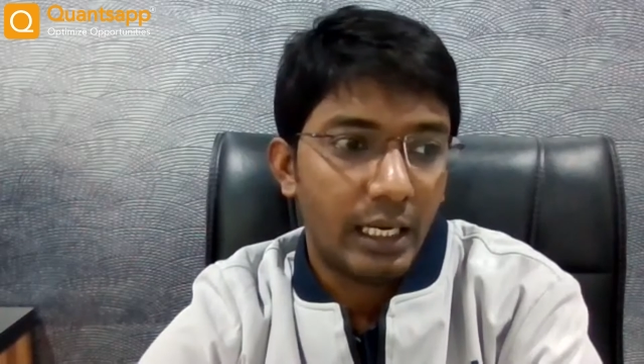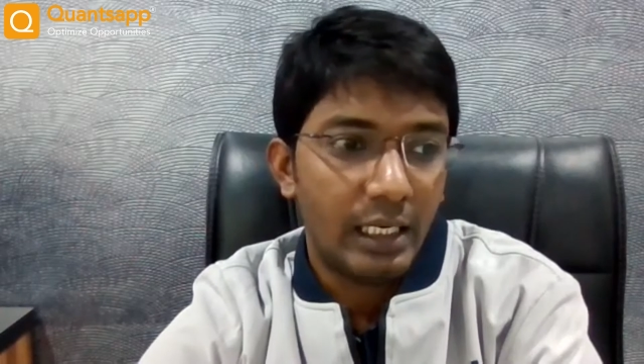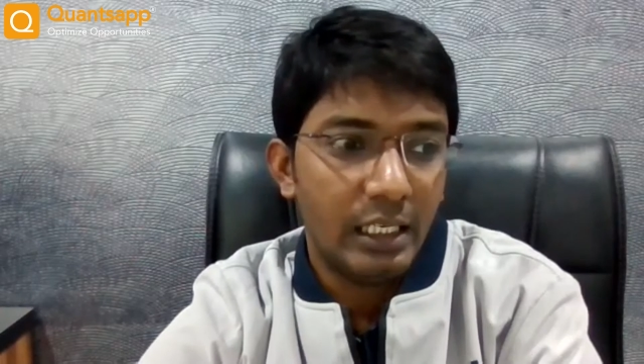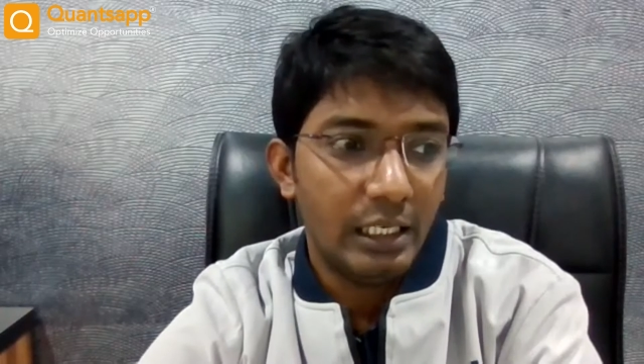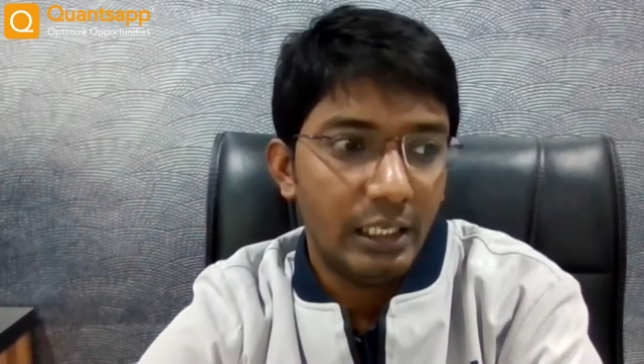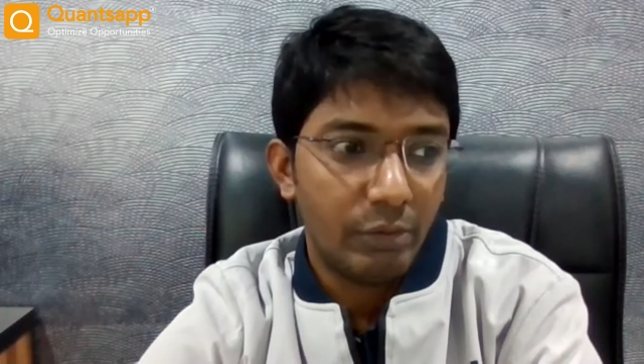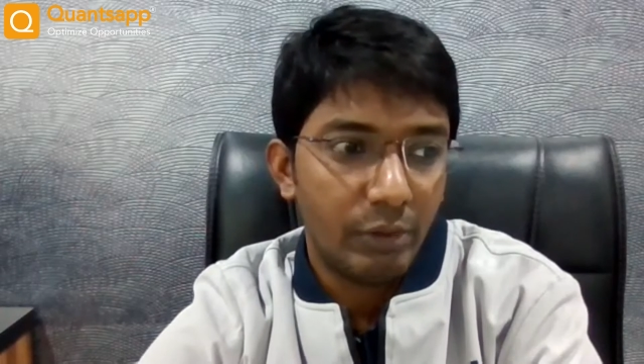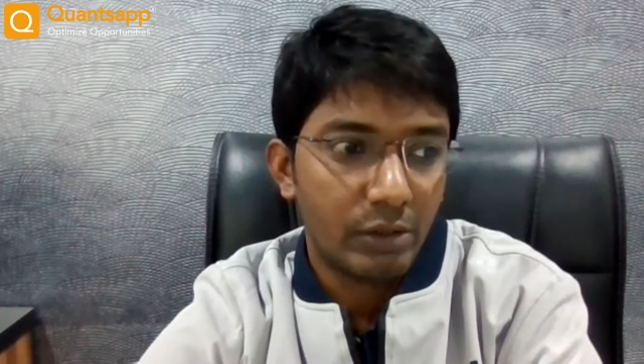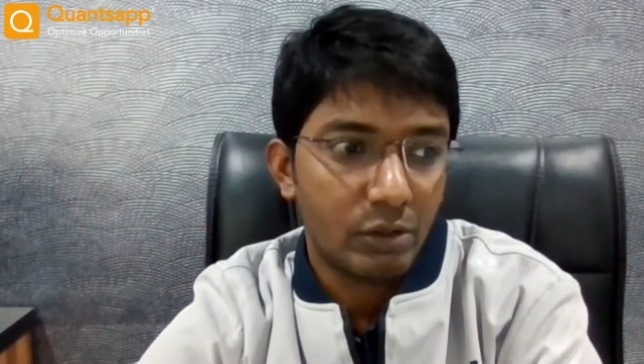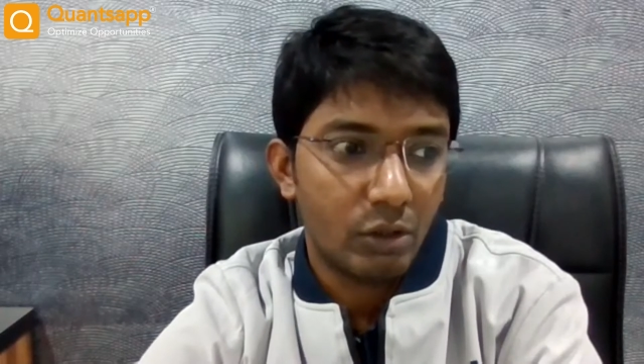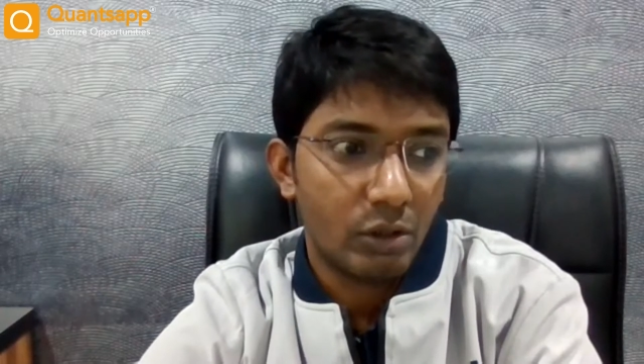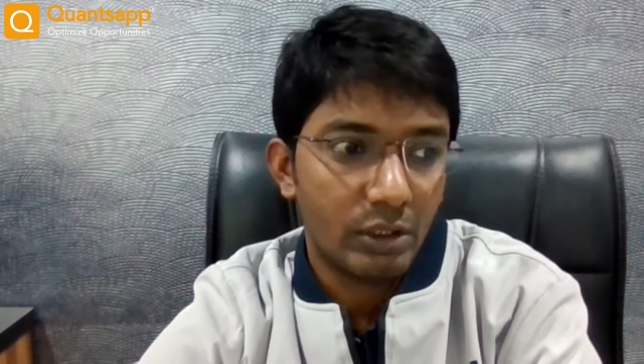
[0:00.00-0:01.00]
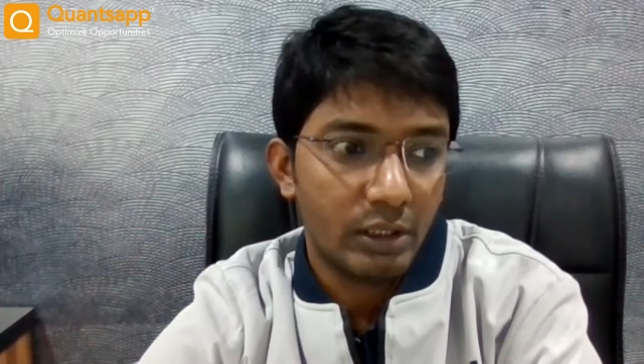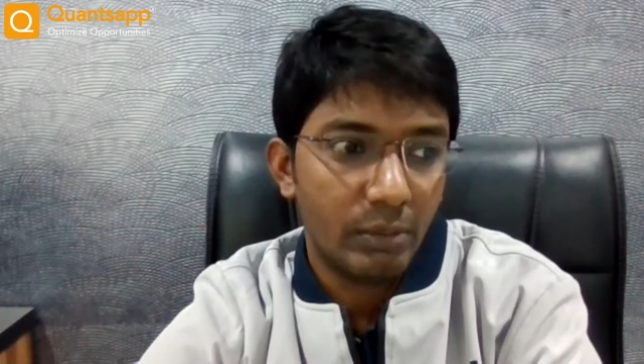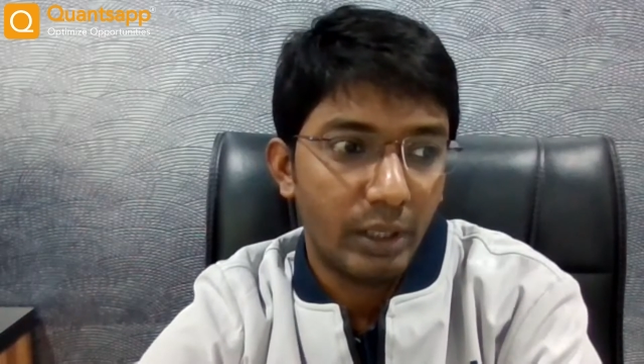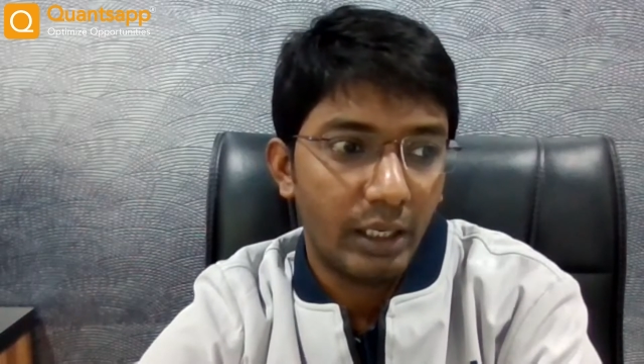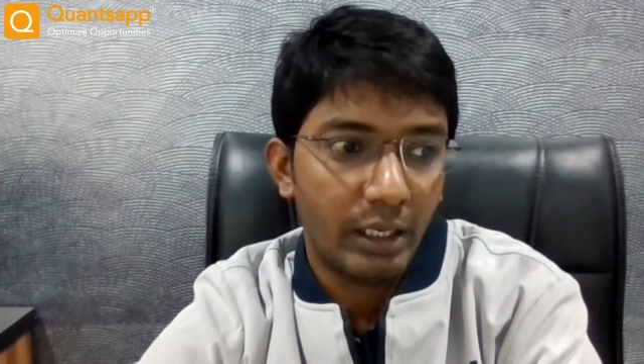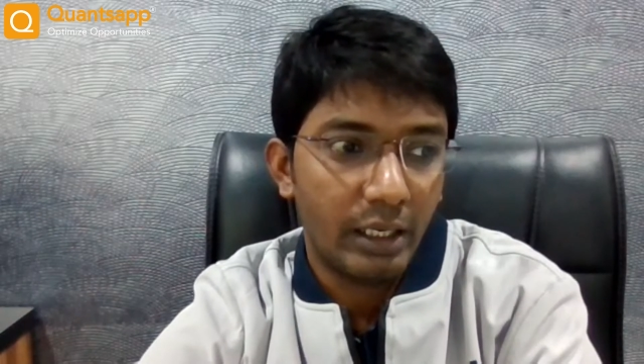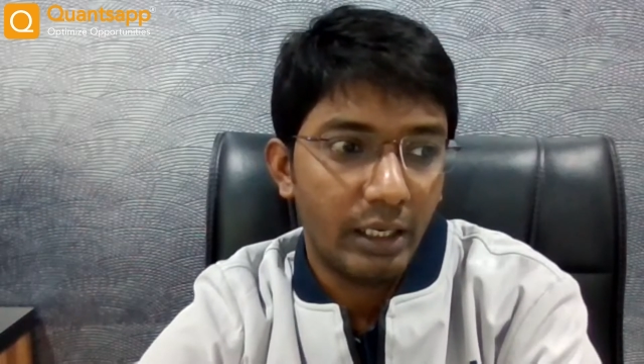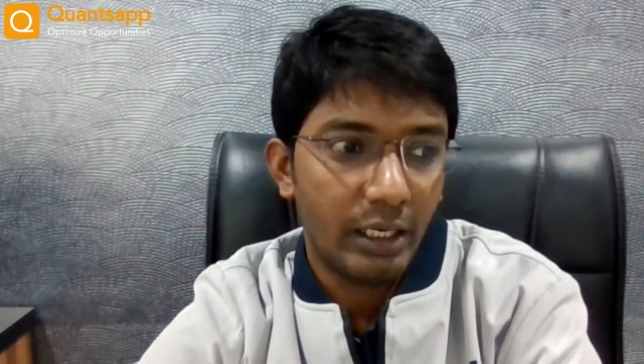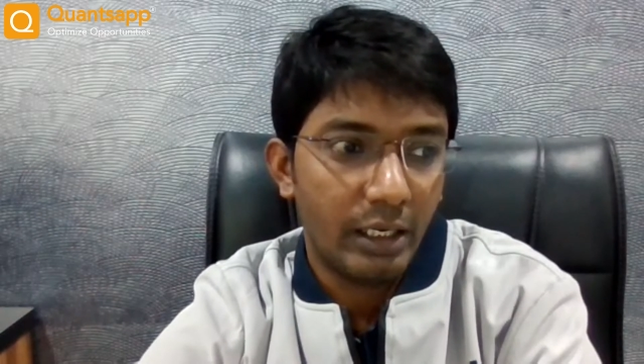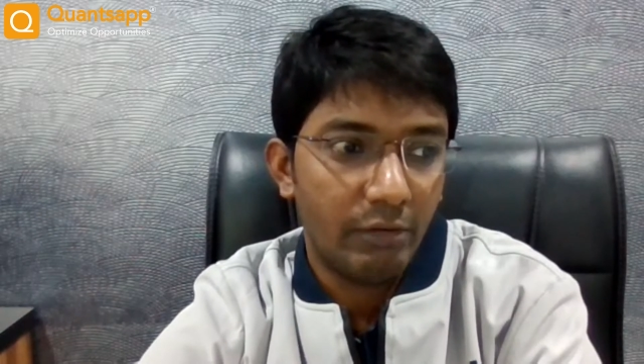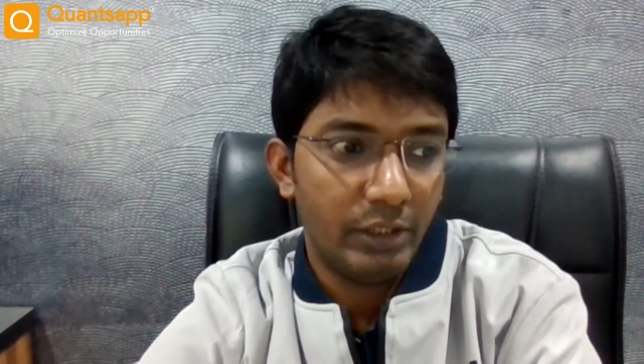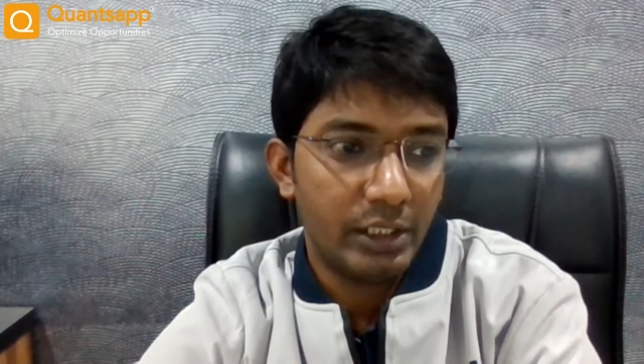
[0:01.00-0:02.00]
highly liquid stocks in the market
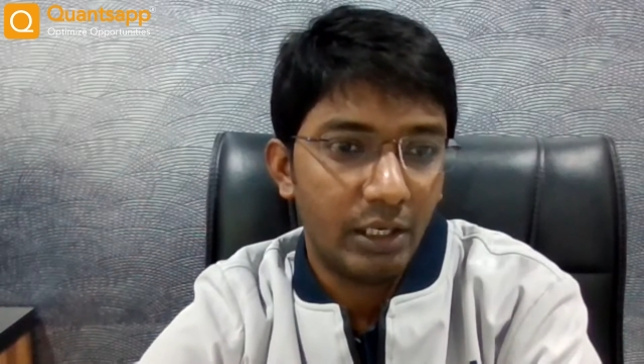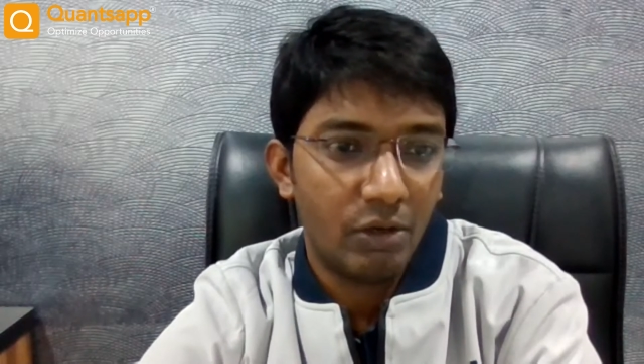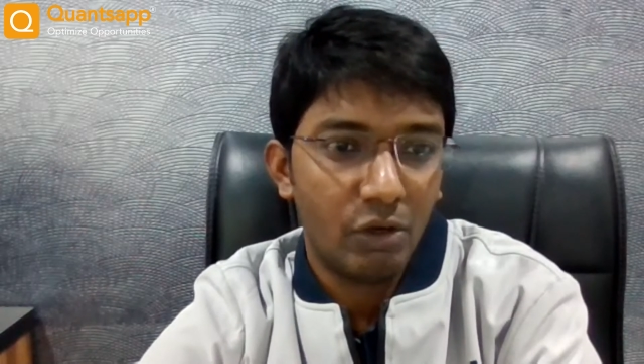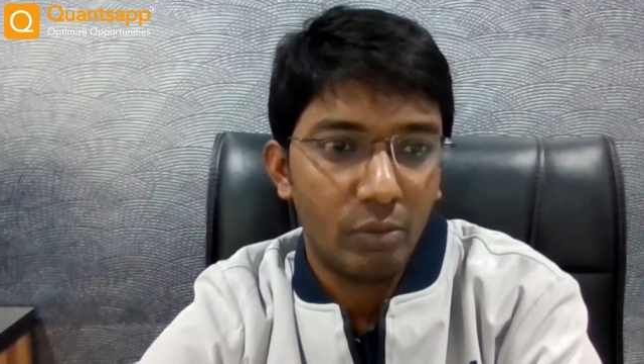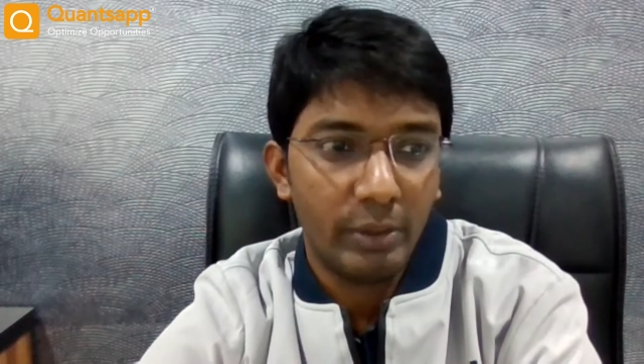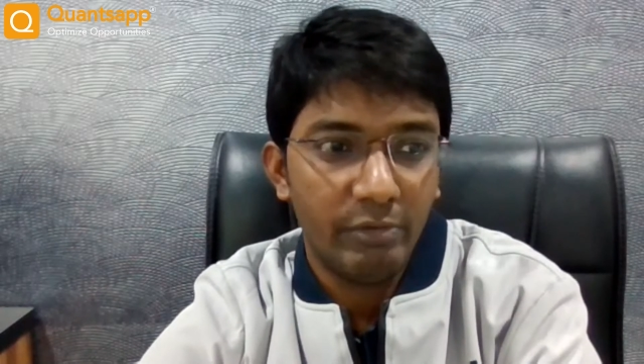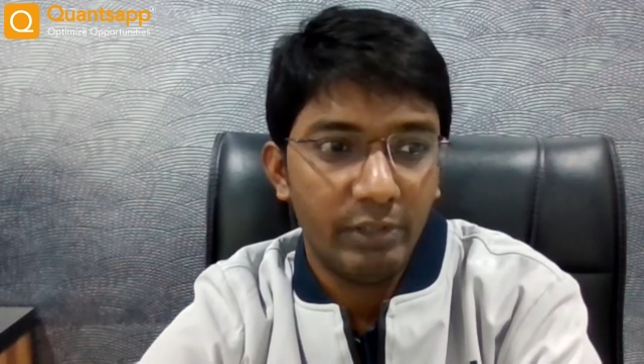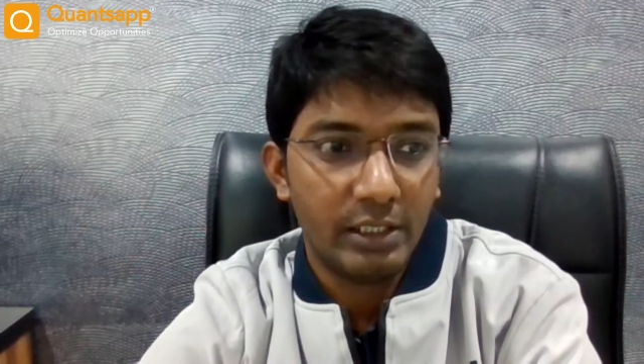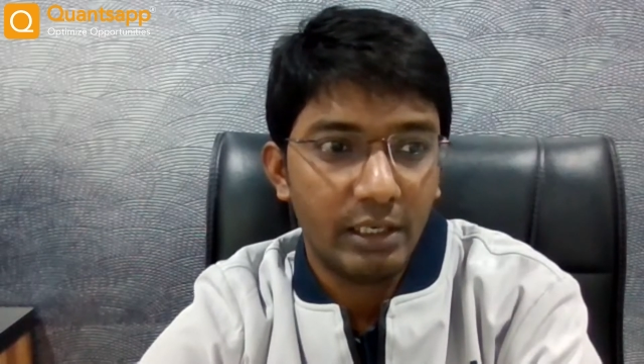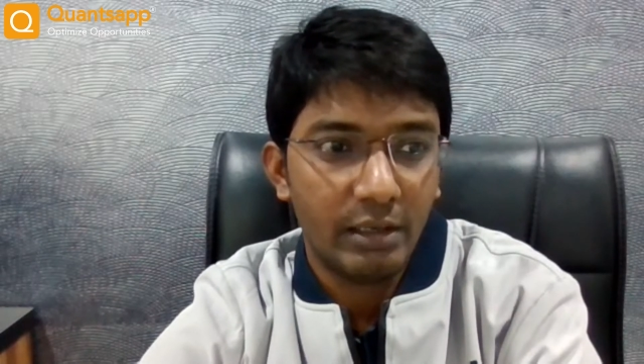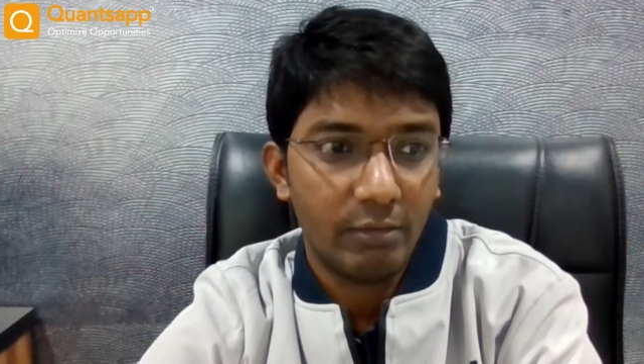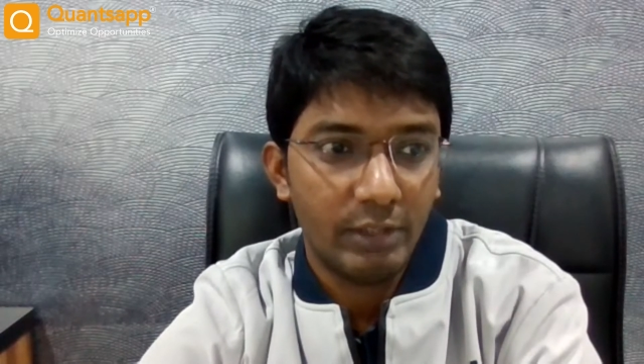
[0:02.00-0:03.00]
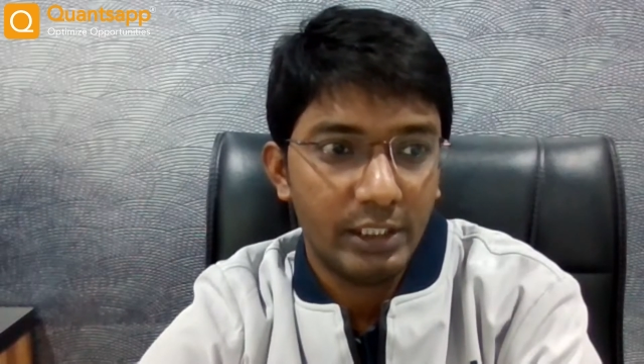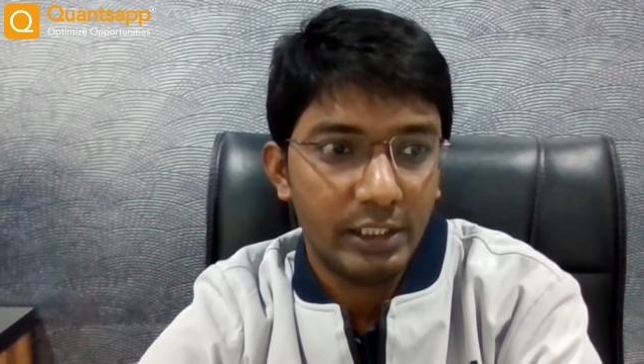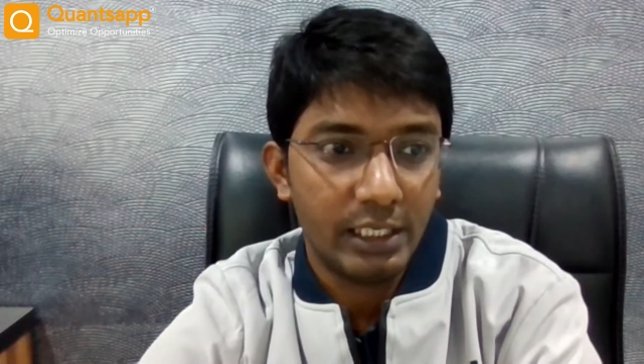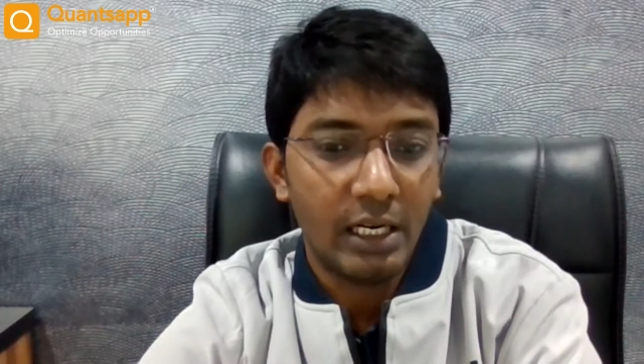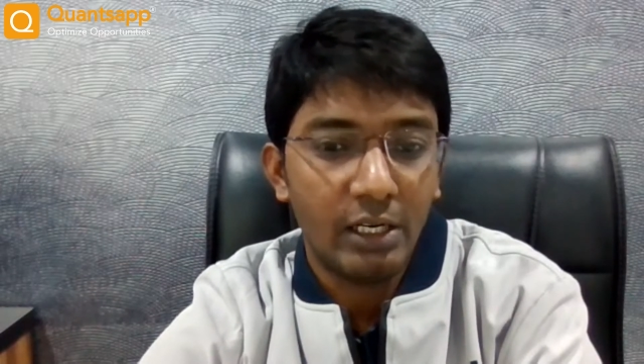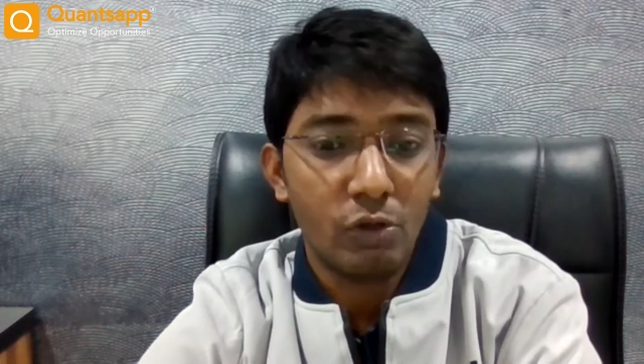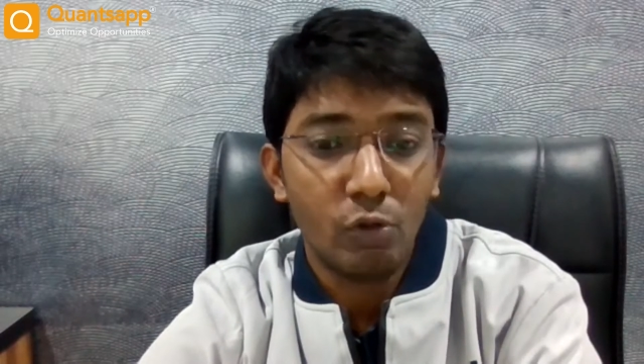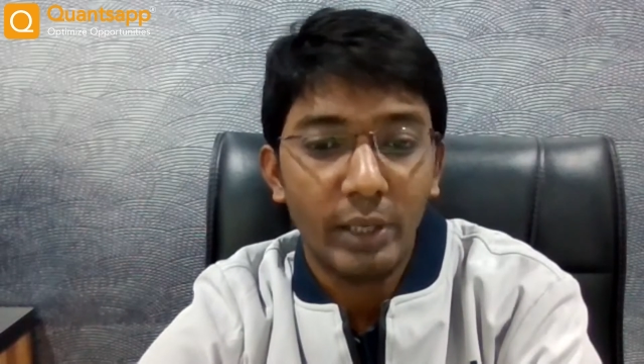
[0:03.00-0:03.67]
and which is hard to